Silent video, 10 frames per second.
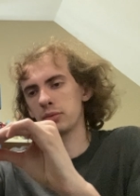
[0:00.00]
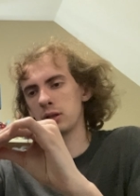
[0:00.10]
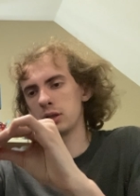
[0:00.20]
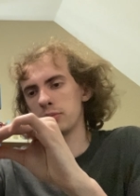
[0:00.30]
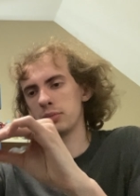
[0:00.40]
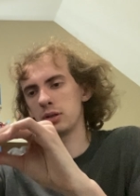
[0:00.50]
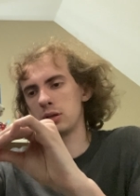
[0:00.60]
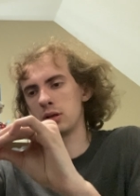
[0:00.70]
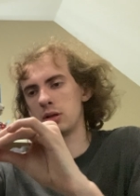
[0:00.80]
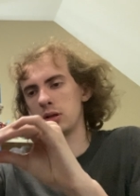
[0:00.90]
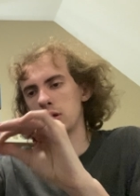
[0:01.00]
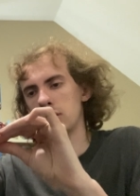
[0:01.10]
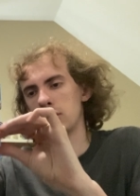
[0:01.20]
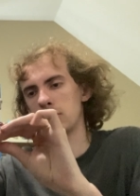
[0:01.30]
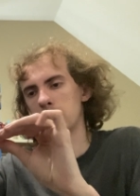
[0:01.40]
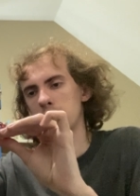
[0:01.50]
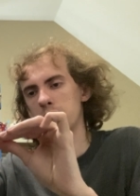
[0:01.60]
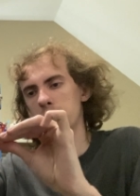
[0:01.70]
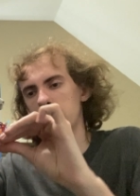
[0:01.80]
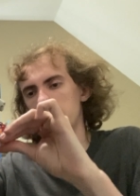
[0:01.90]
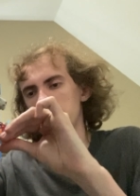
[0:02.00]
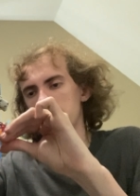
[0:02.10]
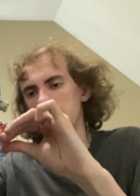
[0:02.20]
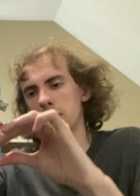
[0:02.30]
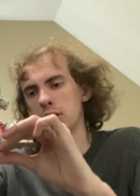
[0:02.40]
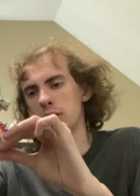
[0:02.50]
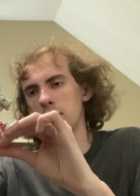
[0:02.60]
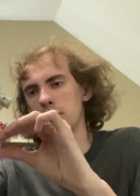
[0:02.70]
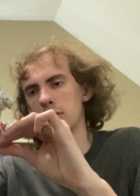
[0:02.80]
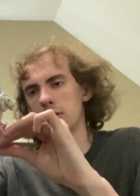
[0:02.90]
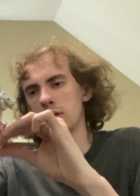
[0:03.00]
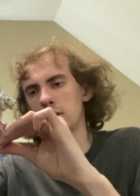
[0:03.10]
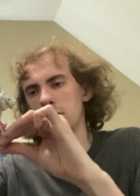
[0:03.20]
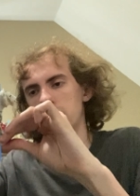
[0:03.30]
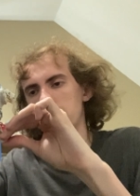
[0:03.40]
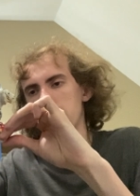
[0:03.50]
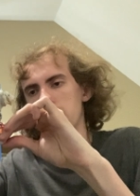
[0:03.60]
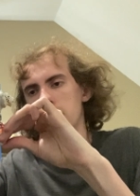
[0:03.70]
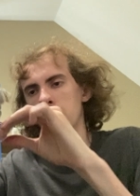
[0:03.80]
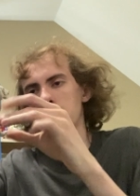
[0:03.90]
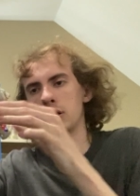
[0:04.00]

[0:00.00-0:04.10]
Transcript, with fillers: just positioned poles right there.